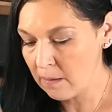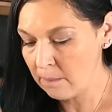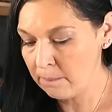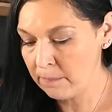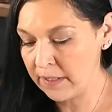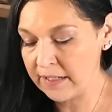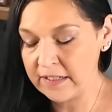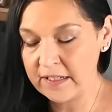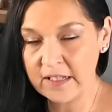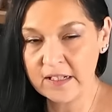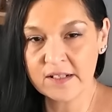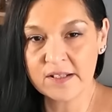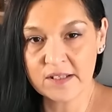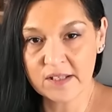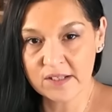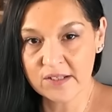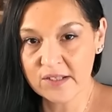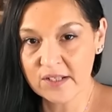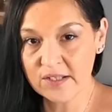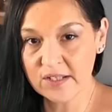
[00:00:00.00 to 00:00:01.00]
But I need
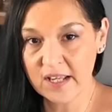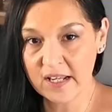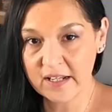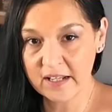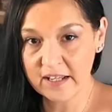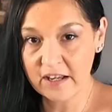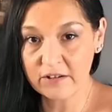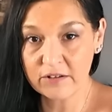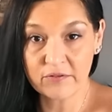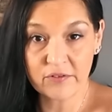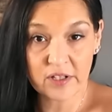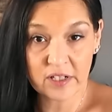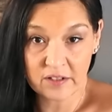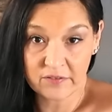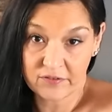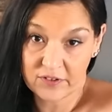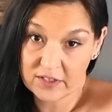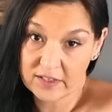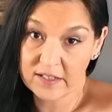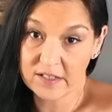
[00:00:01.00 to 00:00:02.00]
assistance getting out of it, and I
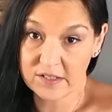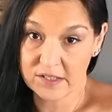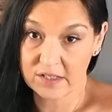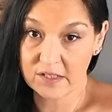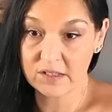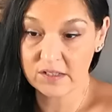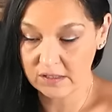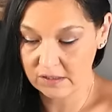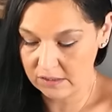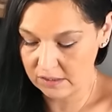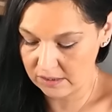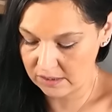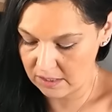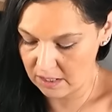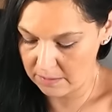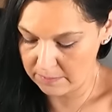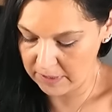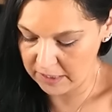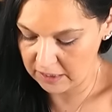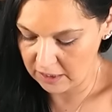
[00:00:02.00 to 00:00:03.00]
feel like assistance is
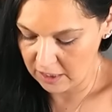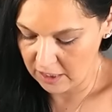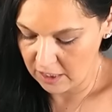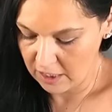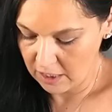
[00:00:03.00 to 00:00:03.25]
coming.